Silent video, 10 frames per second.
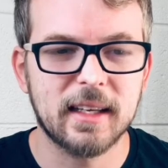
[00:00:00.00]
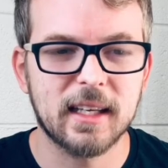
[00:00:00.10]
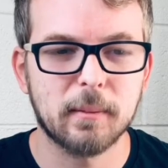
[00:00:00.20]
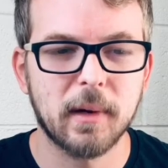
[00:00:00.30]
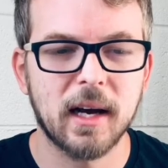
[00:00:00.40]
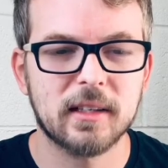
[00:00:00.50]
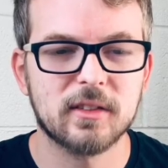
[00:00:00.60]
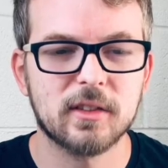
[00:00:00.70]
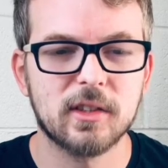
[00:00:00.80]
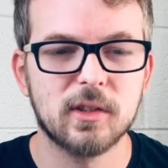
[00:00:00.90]

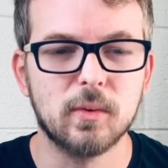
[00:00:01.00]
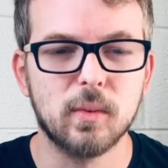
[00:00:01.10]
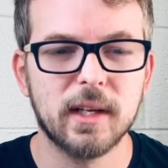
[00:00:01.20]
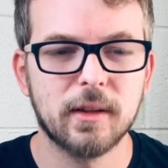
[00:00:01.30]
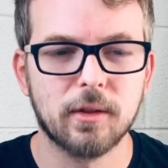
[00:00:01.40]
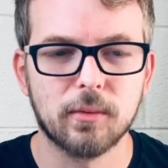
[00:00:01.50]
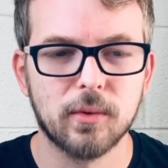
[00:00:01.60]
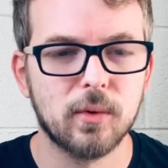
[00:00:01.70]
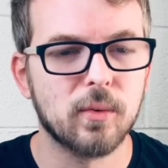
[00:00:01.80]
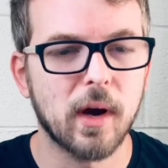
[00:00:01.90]
kickboxer who went
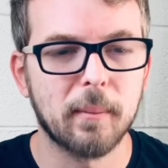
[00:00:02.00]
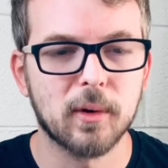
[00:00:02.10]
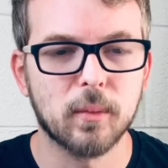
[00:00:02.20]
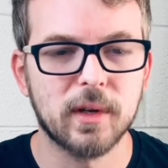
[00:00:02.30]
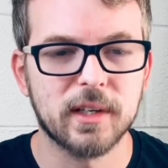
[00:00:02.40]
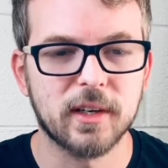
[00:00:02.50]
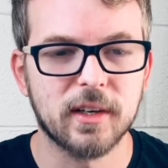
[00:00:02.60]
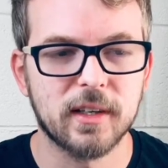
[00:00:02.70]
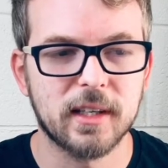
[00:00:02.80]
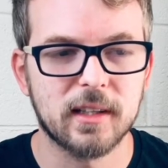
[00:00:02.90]
through Robert
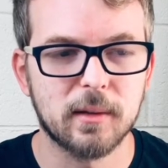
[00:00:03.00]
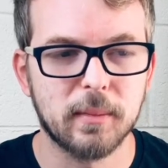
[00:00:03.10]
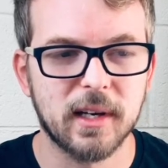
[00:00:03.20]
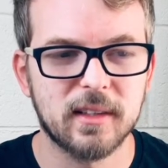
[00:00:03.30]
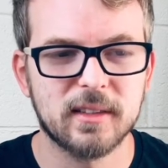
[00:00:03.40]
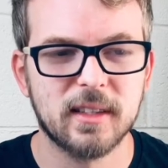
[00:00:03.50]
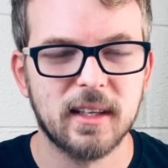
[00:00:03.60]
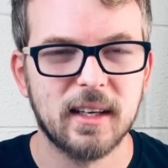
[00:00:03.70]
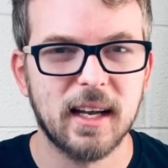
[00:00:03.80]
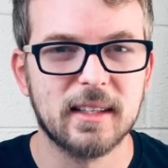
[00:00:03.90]
Whittaker to get the belt
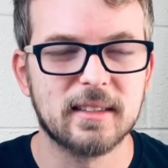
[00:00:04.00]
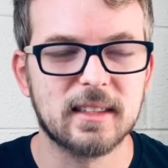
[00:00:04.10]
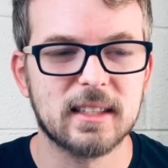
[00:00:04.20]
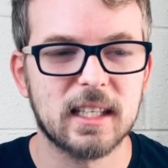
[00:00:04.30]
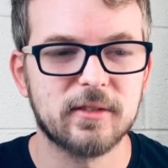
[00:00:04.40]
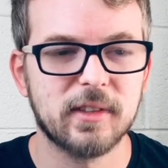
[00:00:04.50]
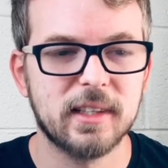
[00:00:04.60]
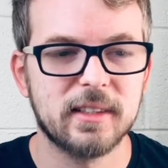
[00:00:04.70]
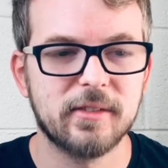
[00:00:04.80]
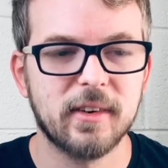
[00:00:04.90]
and
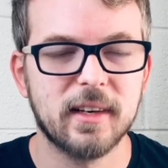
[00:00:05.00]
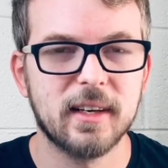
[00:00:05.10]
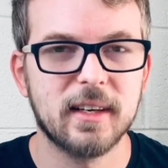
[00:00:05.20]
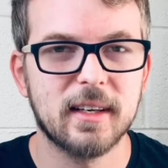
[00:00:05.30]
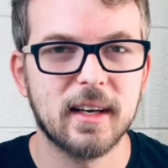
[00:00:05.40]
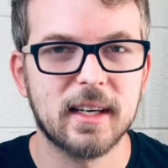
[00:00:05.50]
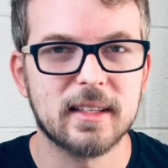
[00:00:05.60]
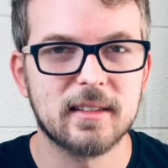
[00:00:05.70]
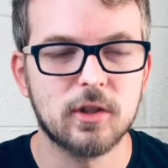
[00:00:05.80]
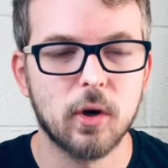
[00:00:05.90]
successfully defended it
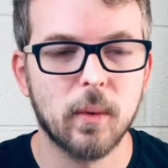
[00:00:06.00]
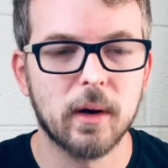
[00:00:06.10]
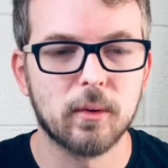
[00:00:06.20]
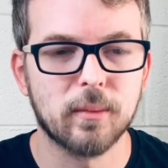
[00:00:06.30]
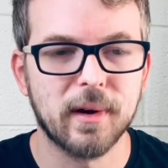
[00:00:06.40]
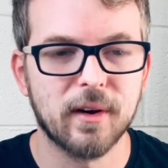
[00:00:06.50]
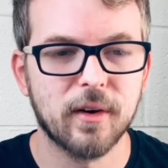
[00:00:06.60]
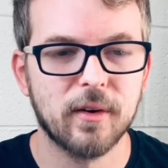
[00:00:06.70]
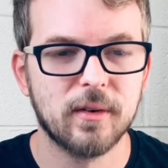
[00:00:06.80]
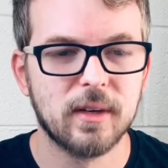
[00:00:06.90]
against Yoel
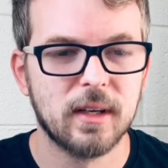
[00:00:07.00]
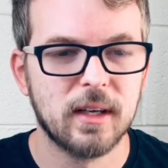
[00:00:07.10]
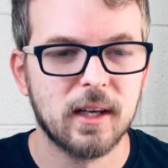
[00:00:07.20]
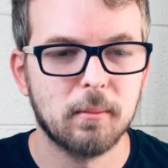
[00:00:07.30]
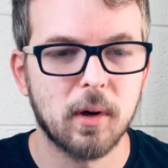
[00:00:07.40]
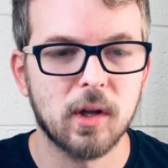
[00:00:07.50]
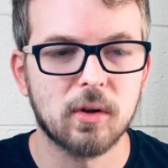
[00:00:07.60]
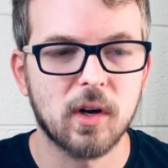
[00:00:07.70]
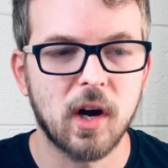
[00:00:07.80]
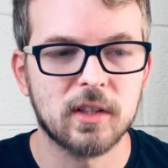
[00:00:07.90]
Romero.
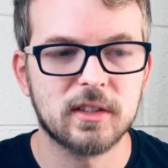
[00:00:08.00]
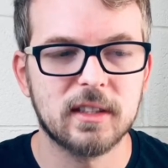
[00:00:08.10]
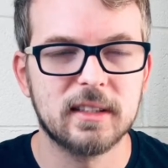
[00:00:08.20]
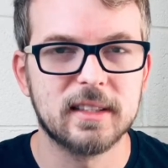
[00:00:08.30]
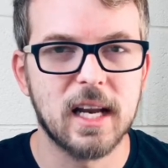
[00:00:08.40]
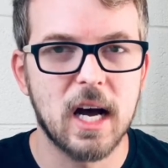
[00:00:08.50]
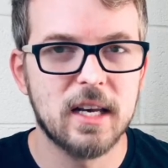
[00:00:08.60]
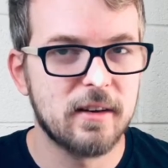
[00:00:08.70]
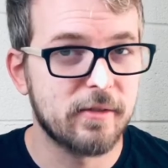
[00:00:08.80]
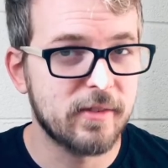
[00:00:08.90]
Paulo Costa is an
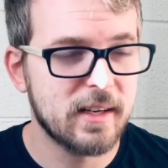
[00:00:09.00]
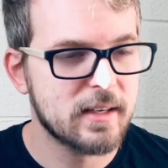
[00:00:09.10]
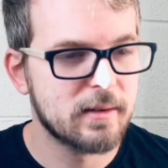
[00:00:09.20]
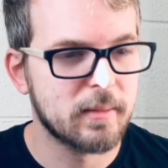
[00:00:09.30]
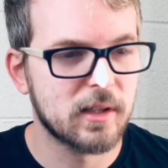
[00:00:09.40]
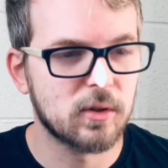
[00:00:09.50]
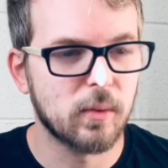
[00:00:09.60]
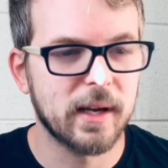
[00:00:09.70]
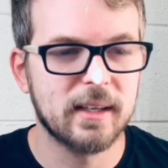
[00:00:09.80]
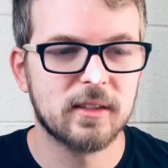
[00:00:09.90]
undefeated
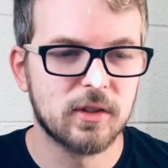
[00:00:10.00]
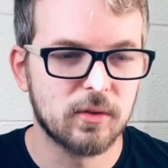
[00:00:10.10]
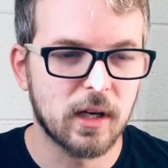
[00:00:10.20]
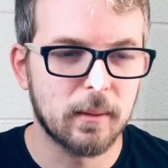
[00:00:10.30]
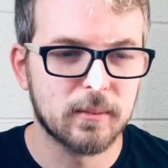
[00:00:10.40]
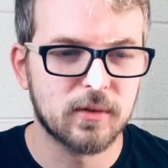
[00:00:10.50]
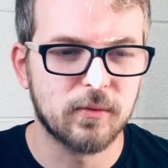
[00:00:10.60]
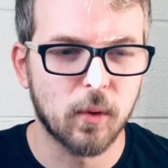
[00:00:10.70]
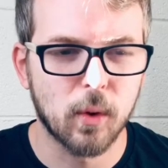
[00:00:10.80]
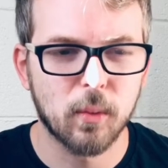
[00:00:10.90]
middleweight who comes
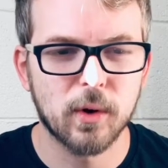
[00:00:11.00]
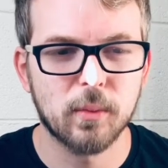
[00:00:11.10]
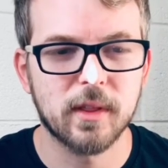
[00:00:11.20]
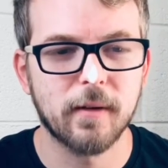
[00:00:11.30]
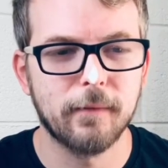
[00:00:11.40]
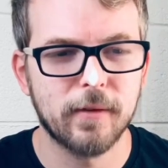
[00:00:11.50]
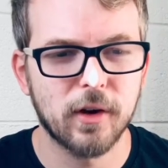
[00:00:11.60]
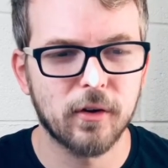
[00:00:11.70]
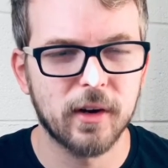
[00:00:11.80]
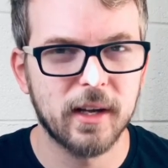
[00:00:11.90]
forward with a
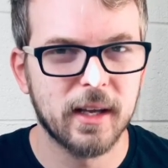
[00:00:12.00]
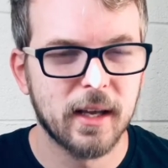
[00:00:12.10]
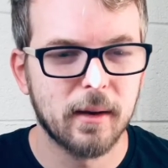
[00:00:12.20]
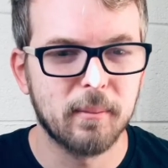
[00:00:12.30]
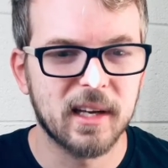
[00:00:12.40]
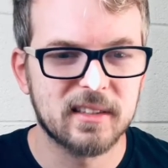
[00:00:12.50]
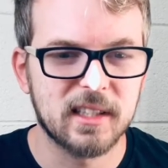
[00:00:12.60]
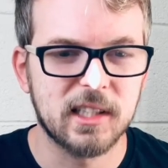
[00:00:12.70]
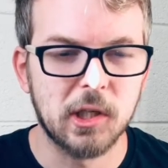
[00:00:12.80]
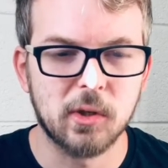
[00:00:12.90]
fury,
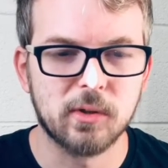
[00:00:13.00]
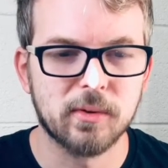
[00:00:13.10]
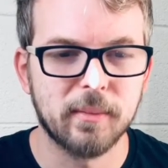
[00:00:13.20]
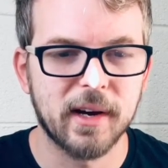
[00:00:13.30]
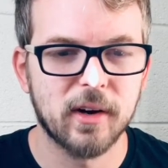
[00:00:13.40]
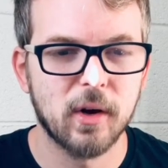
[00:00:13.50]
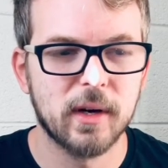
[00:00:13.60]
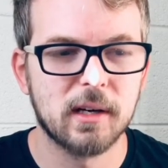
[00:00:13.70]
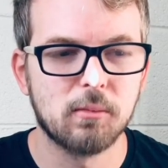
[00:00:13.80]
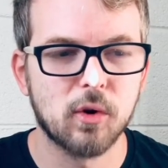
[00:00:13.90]
besting Yoel Romero
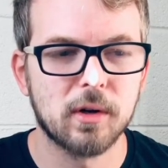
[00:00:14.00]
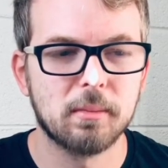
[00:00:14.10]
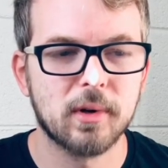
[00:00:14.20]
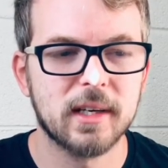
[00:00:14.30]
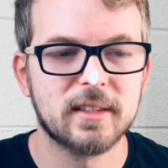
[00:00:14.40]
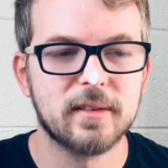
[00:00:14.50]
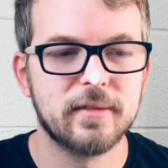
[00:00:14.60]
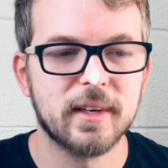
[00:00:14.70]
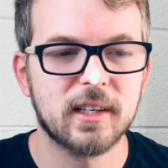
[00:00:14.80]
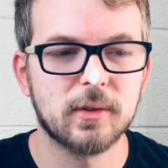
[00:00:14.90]
in a more impressive
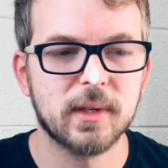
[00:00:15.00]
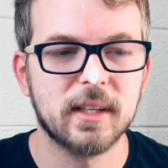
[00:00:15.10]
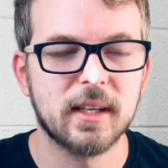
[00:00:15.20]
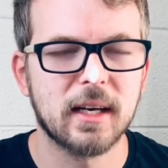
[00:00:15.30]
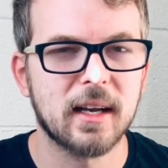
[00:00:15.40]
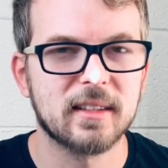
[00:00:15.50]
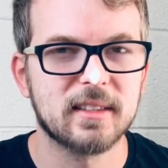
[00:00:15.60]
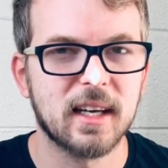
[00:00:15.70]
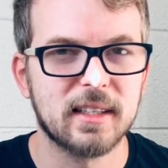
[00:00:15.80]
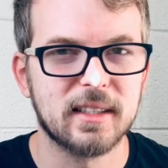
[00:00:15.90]
victory than
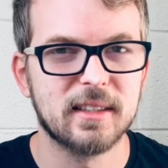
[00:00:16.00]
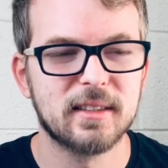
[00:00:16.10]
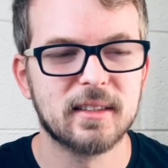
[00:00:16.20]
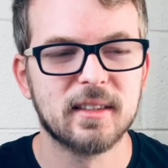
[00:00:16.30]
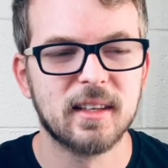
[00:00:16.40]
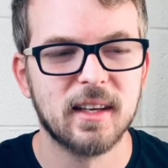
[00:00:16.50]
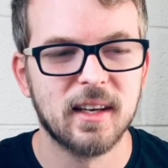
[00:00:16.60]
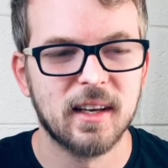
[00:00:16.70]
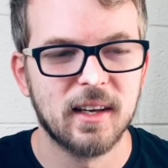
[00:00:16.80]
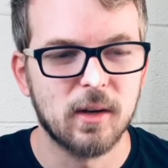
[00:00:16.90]
Adesanya's.
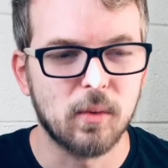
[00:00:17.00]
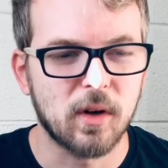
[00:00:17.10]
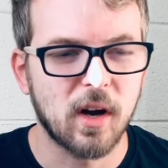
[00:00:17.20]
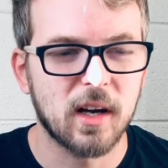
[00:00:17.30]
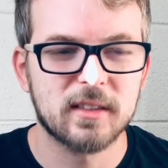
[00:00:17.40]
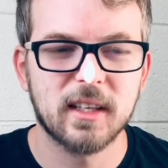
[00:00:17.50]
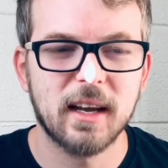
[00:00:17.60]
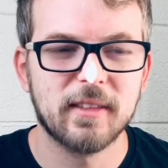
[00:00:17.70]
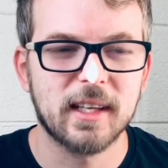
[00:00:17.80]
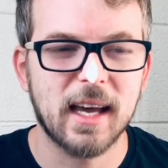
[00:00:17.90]
Will Costa
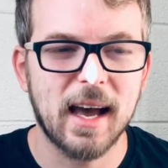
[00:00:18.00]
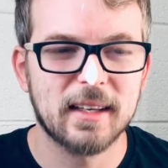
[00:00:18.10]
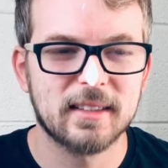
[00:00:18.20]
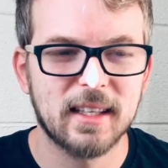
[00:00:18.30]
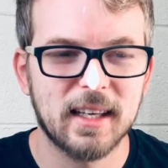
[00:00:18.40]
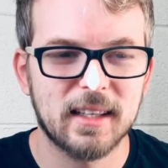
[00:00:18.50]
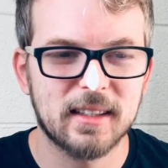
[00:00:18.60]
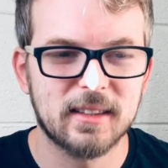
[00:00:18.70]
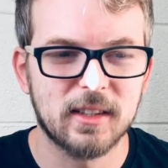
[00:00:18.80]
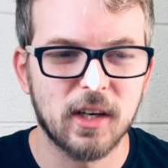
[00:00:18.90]
have the gas
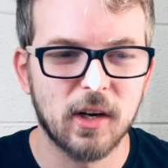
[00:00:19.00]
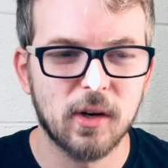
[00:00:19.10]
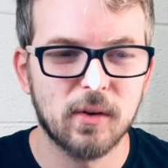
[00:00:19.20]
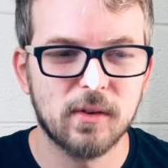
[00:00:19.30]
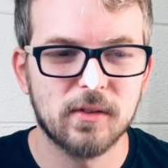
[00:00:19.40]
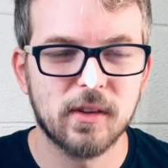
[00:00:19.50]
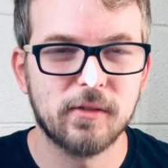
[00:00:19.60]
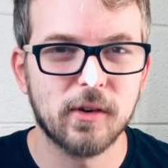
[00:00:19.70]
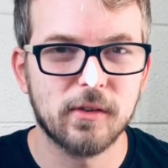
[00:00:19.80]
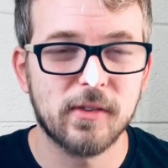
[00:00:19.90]
tank to go the
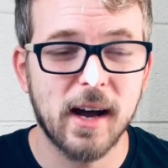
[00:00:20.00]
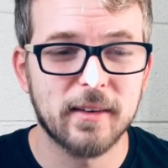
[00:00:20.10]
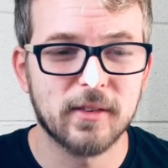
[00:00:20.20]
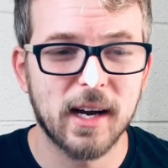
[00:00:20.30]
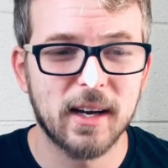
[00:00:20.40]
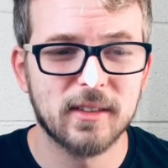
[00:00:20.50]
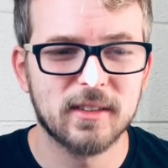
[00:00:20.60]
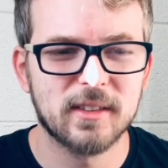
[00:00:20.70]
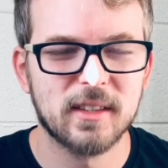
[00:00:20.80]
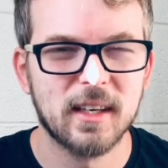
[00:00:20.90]
full 5
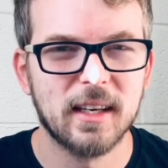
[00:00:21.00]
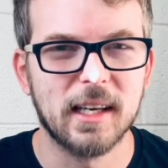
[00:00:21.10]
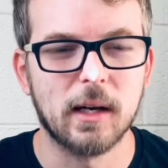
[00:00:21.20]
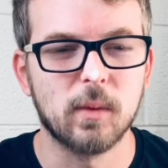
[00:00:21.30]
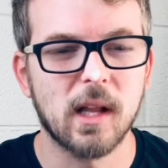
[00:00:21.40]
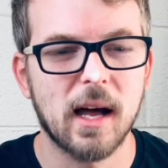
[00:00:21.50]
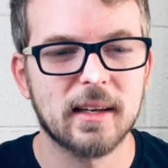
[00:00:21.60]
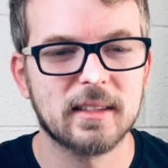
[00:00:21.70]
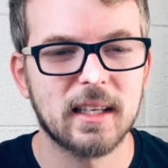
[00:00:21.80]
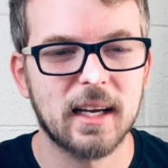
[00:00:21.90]
rounds? And will
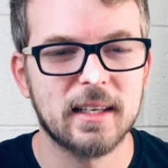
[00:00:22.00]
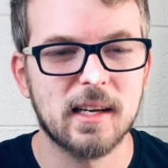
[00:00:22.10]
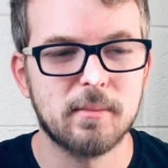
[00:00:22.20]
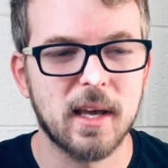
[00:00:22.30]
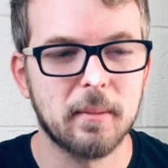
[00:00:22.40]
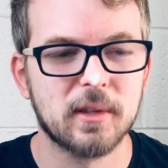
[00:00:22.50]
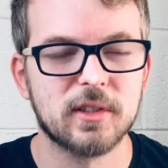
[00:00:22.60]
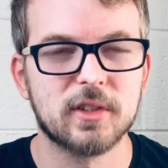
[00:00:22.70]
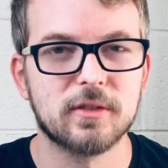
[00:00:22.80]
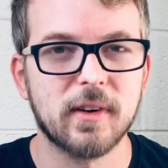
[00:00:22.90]
Adesanya be able to
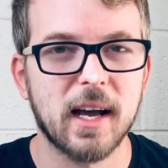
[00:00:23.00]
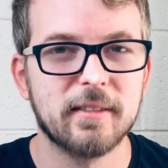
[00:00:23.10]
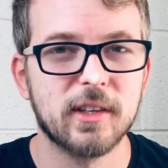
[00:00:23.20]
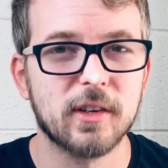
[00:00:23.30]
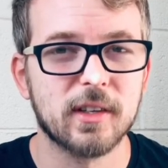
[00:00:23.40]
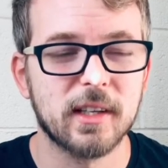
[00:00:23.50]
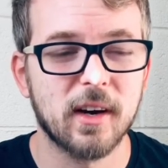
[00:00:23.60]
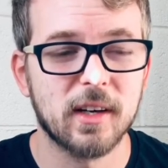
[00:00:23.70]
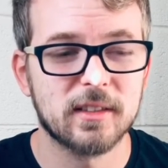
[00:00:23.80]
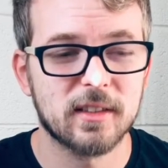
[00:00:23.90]
survive the early
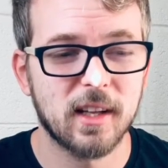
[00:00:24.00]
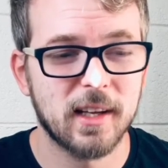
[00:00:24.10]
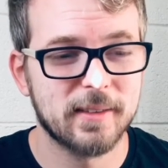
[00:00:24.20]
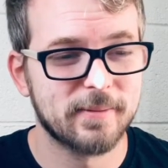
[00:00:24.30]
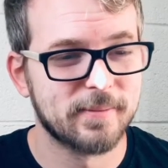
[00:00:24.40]
onslaught?